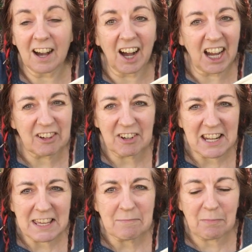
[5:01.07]

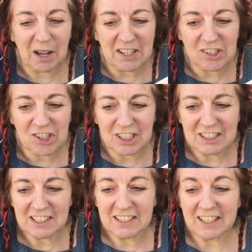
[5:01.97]
irony much?
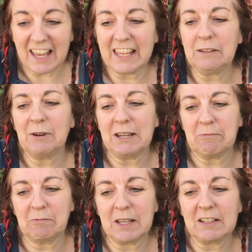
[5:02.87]
Anyway,
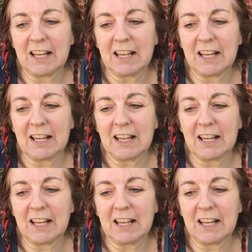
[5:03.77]
we'll